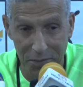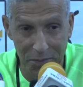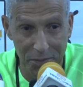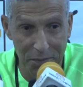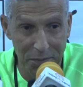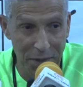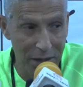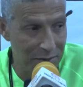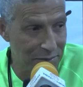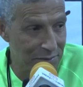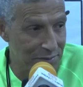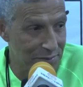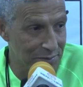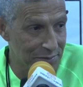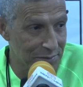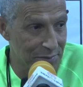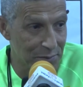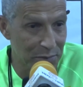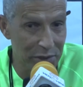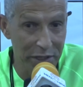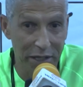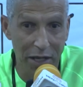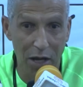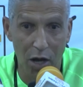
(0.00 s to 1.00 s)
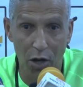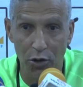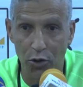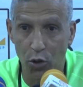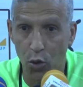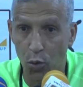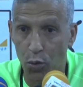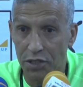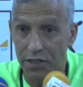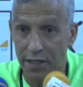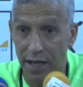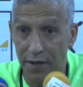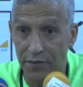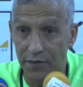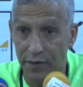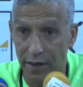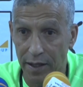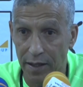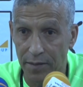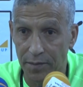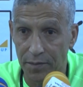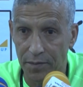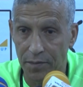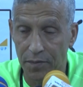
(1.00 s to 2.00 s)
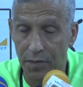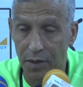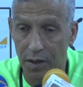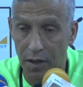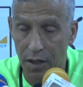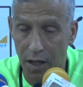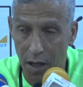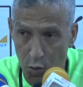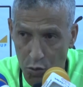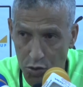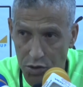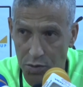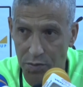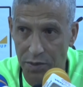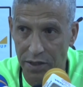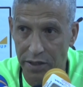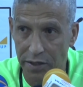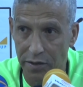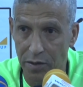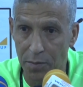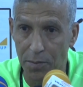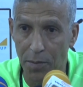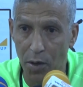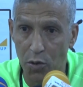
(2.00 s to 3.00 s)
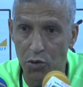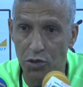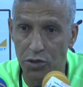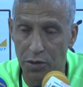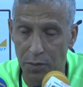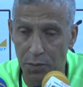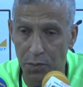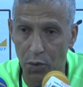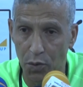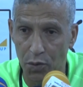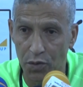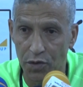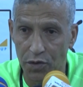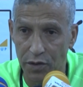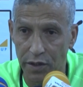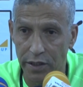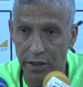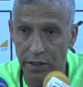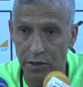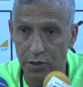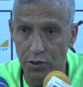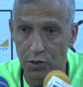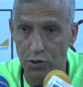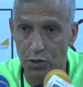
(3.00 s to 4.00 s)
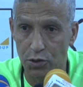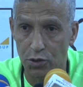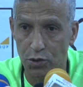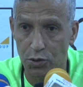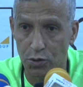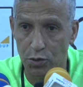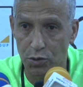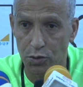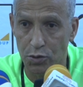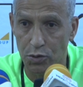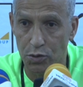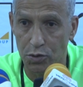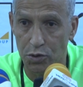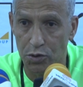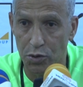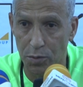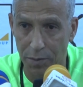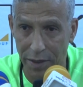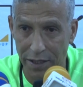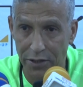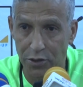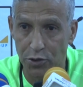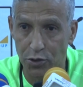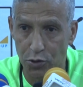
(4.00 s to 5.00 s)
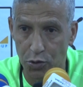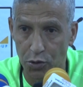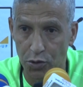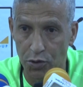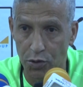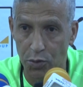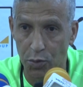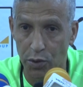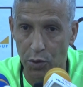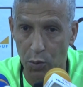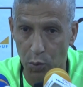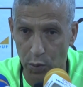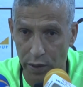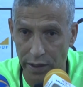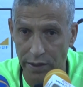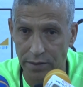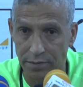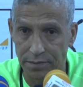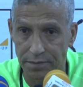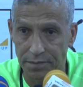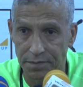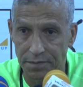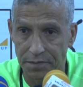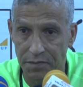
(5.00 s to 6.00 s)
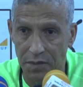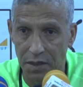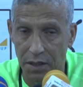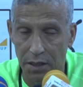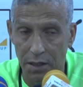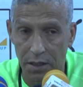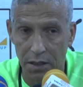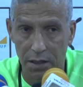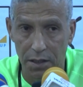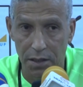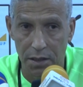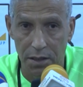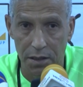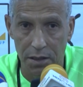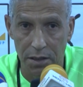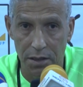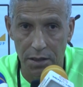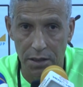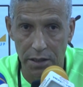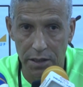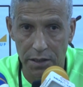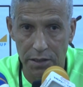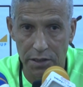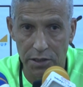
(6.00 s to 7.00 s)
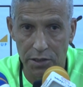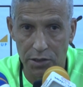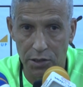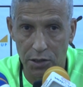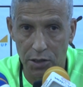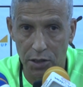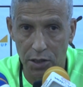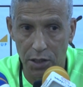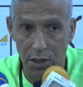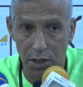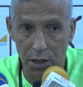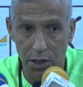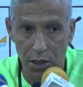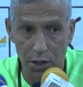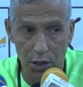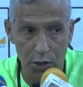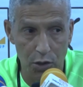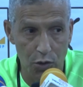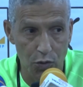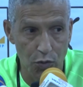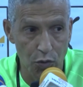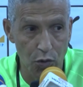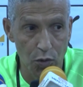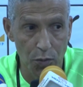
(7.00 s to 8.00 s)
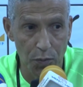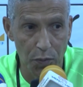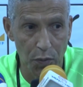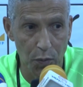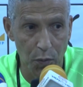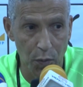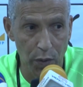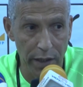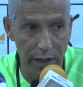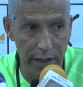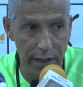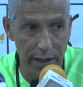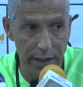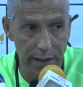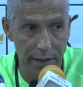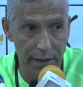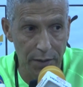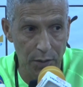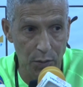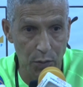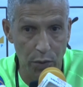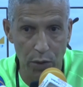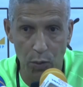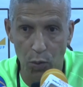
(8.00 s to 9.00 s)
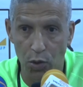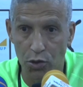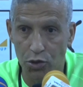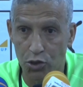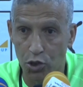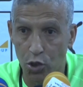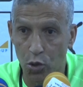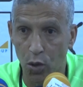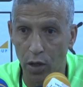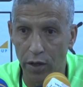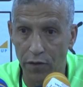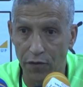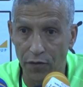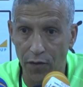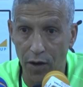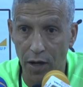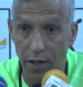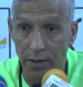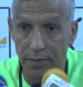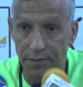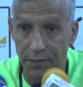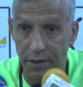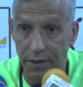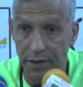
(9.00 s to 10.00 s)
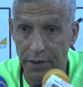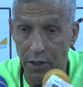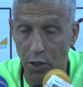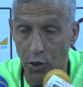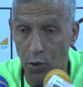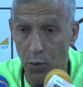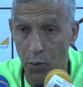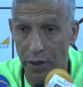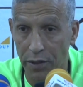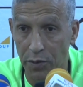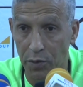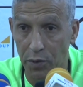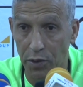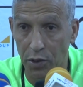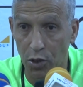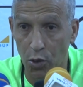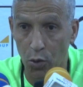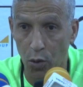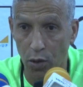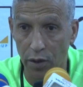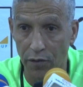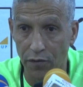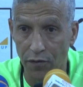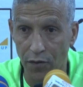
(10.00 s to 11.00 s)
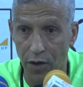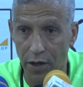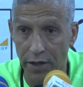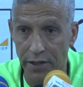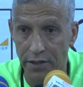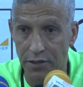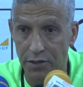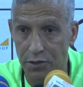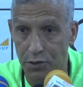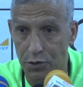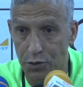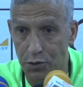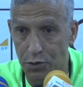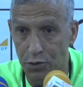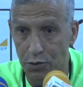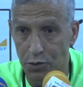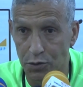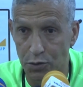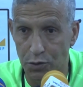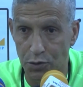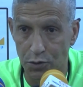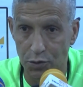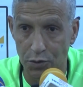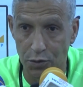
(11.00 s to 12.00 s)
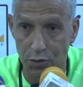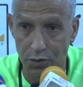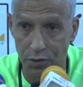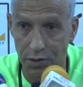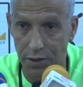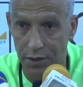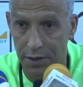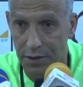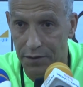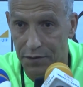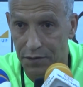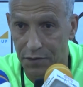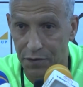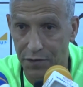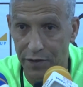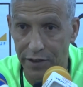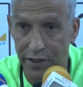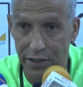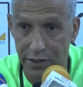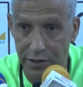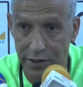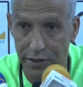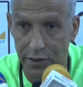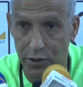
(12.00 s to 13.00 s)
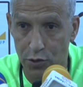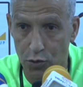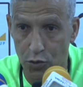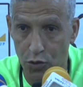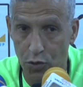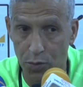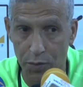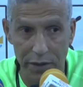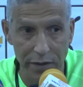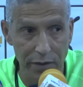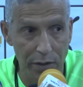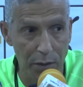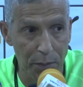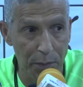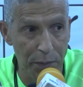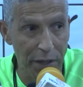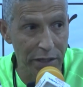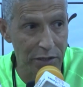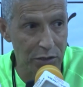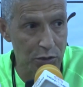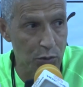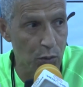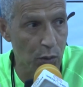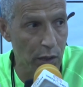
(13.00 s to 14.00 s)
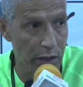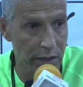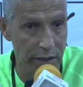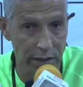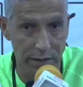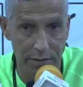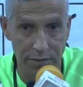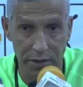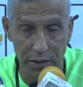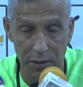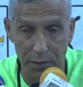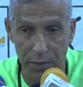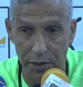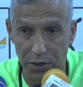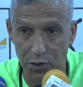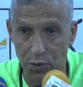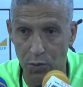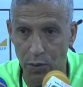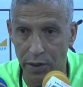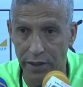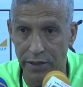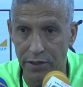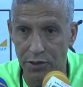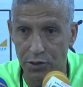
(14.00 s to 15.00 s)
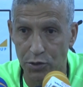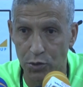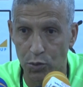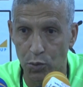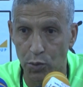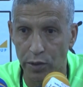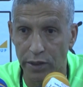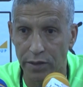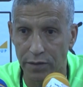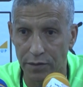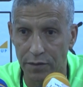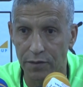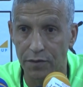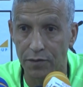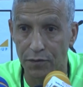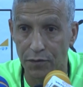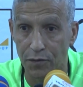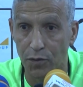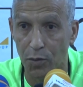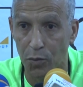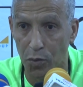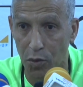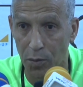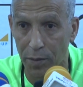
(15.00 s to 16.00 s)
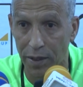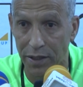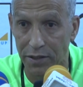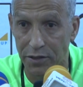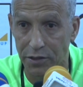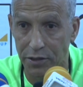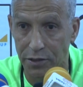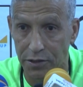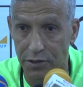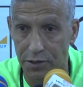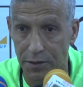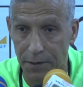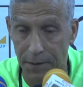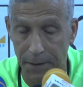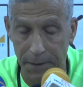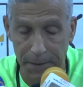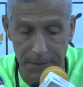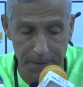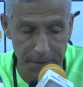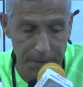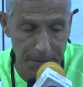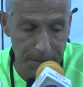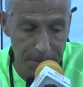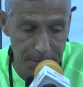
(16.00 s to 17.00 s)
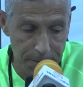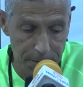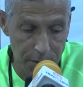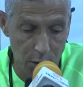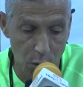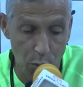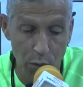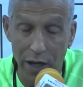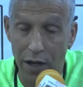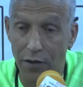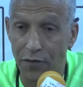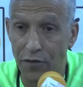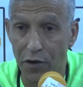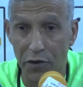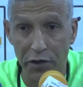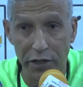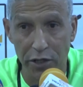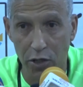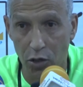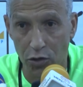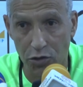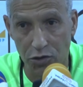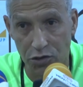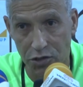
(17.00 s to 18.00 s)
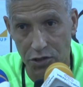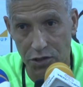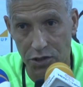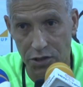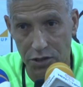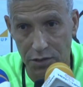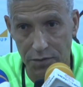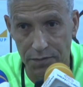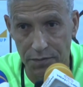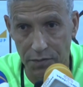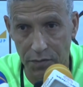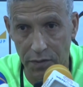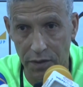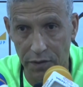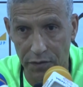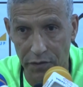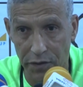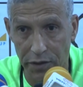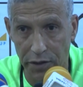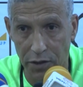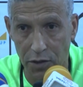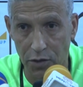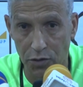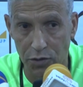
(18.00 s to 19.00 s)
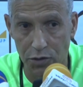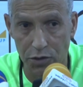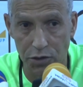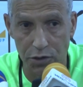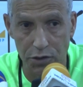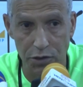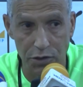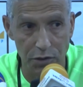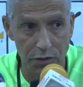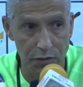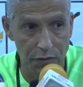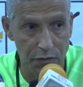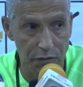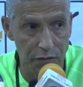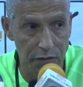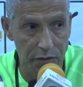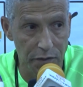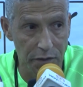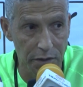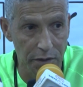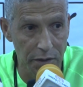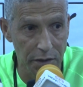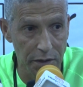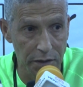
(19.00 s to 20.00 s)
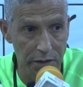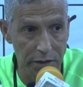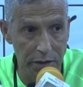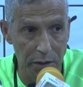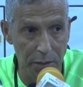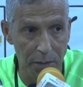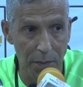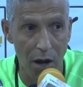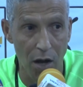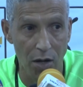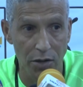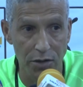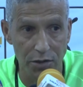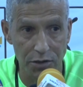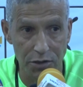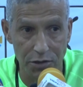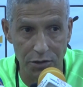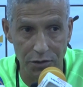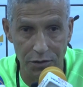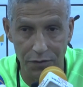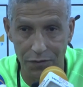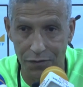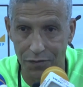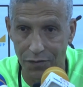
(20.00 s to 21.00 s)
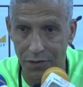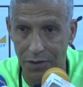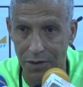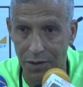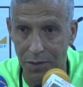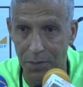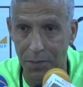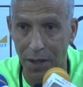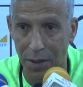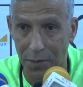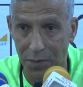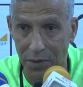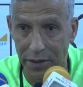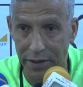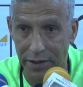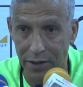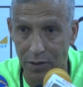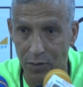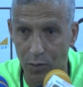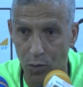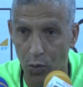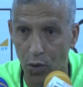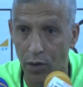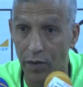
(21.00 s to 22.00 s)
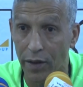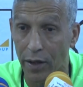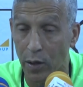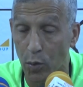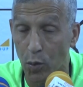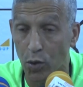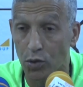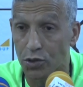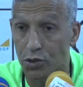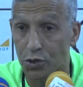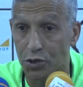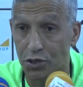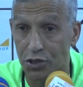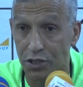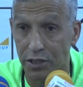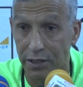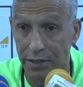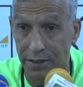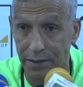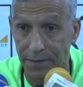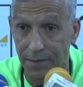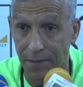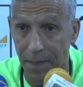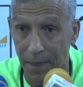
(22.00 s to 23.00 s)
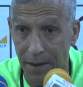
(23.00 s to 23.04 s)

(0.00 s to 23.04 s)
But we can't always have that. Ultimately, the most important thing is to make sure that we win. This is a group where we want to qualify, and the only way we can qualify is to finish this group in the best way, and the best way is to win football matches. So we are very conscious. We're very conscious of the demands of a public and what they want to see.